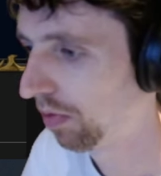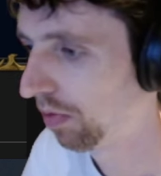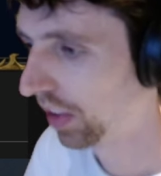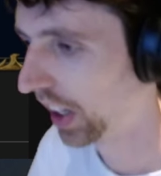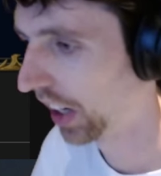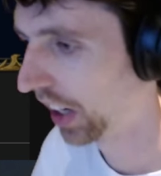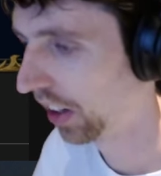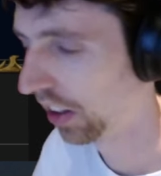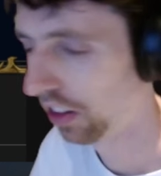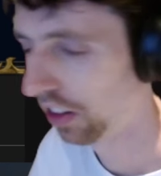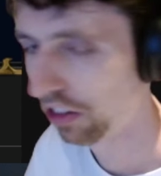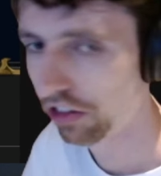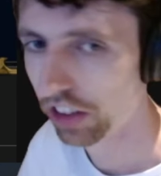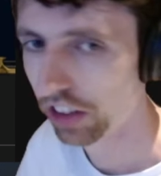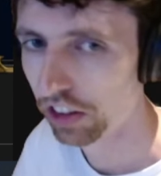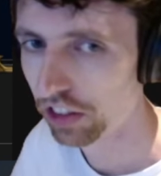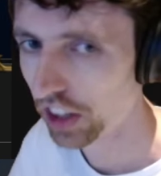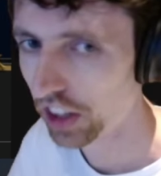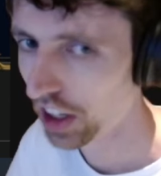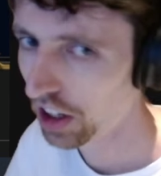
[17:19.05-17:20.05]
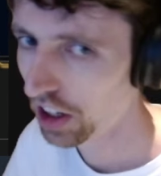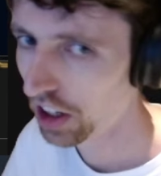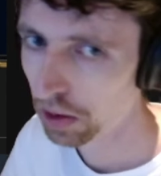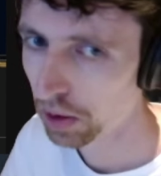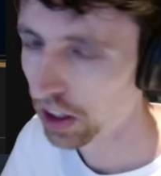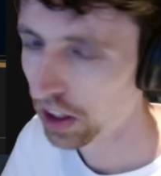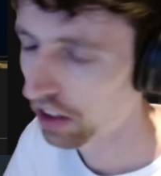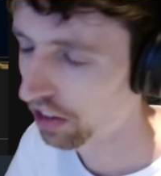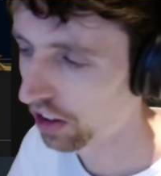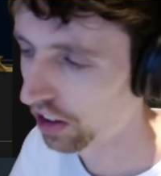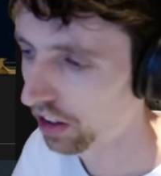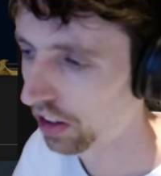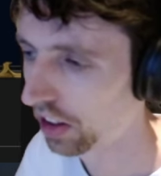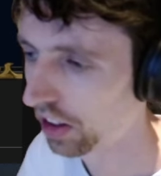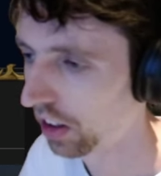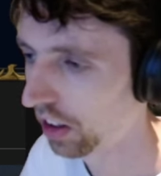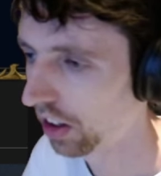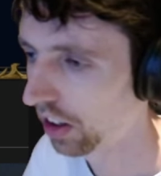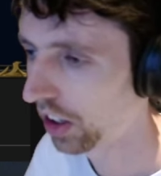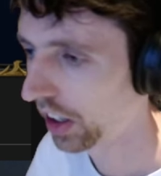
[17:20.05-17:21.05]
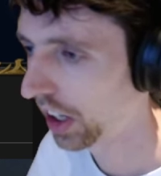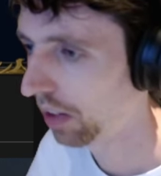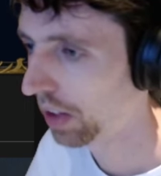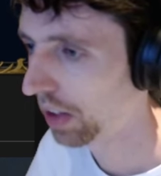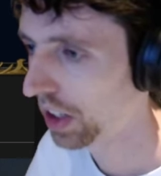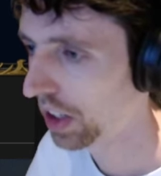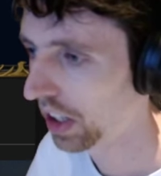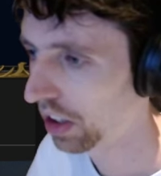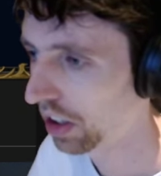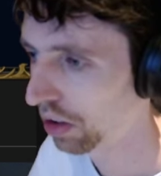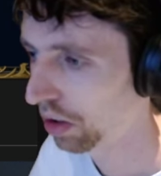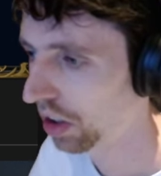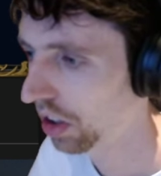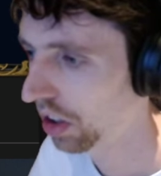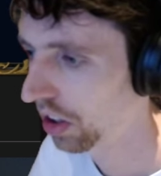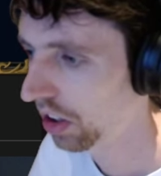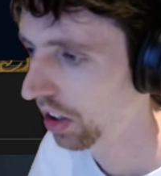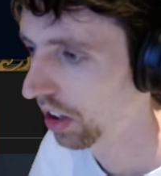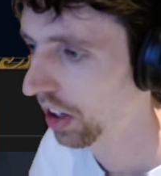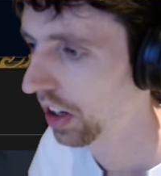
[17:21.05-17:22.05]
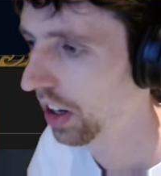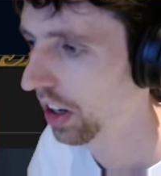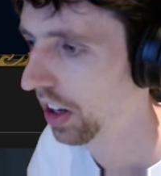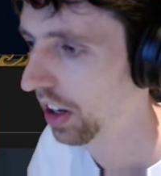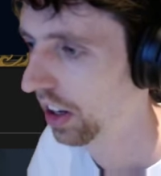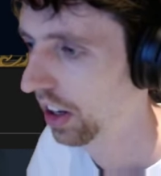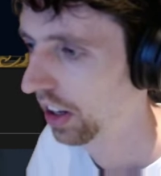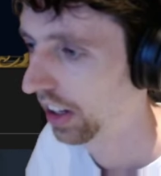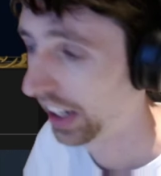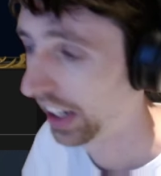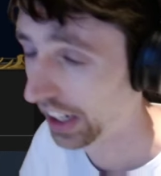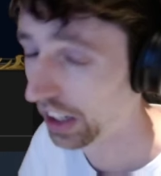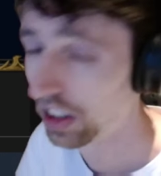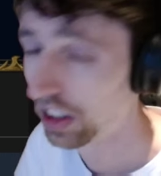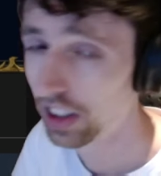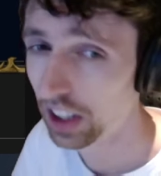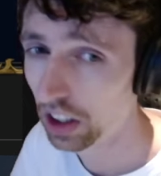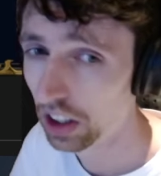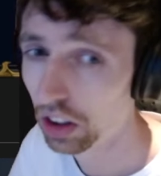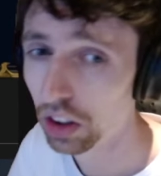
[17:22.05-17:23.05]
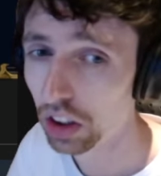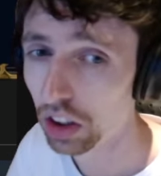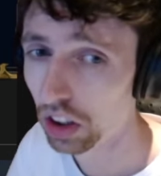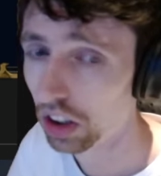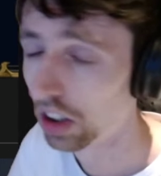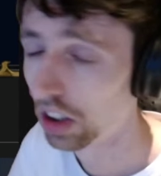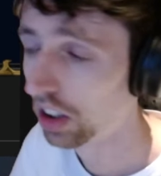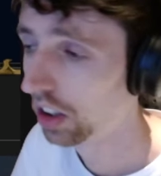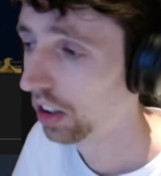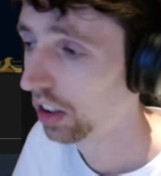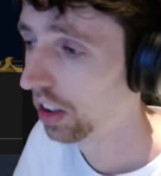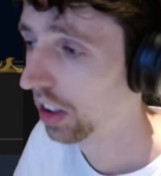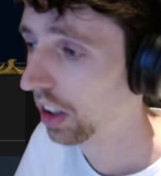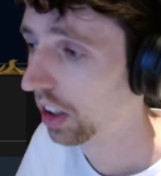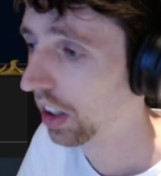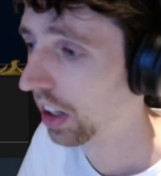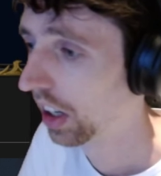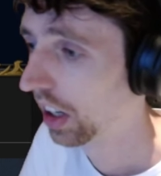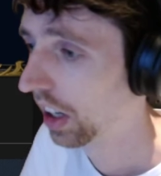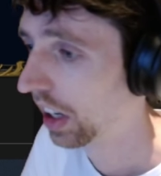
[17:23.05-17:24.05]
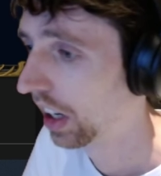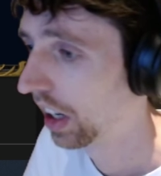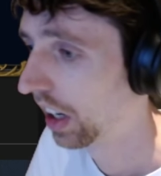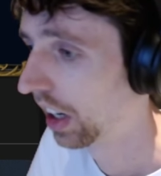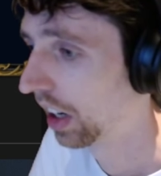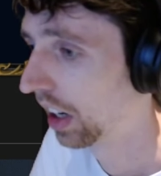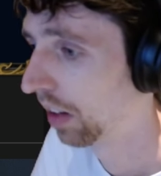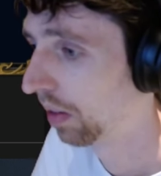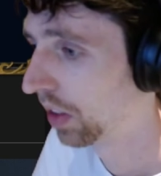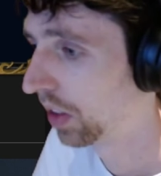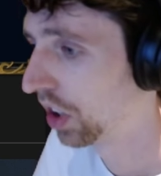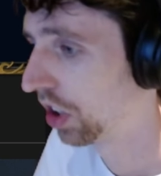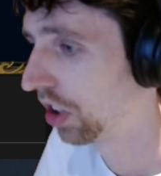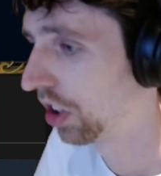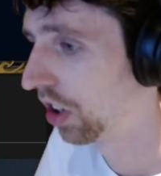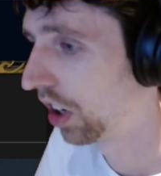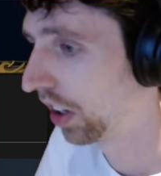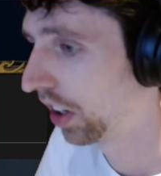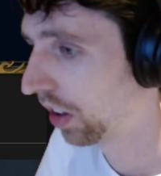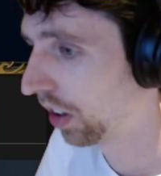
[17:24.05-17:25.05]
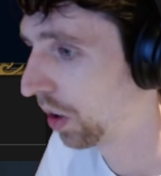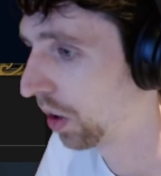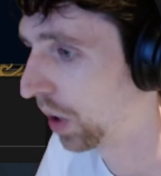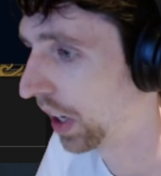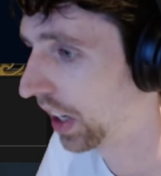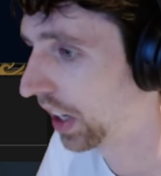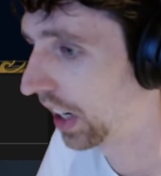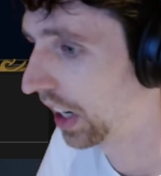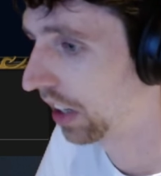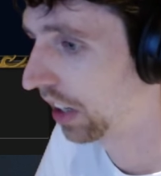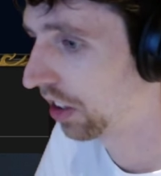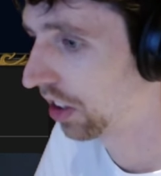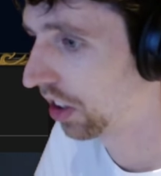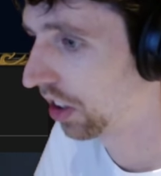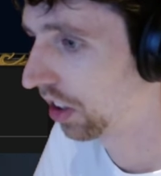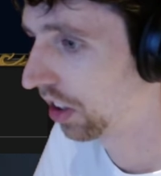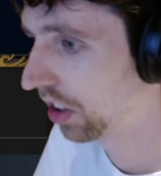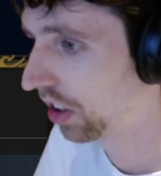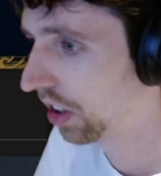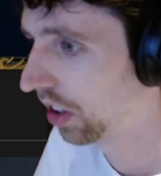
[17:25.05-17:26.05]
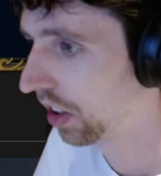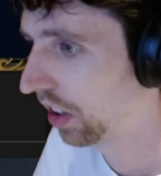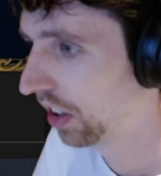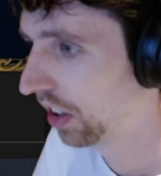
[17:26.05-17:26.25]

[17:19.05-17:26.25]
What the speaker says: I don't know, 15 or whatever that Arcane Missiles would do, like, it's still good. Just not quite as good.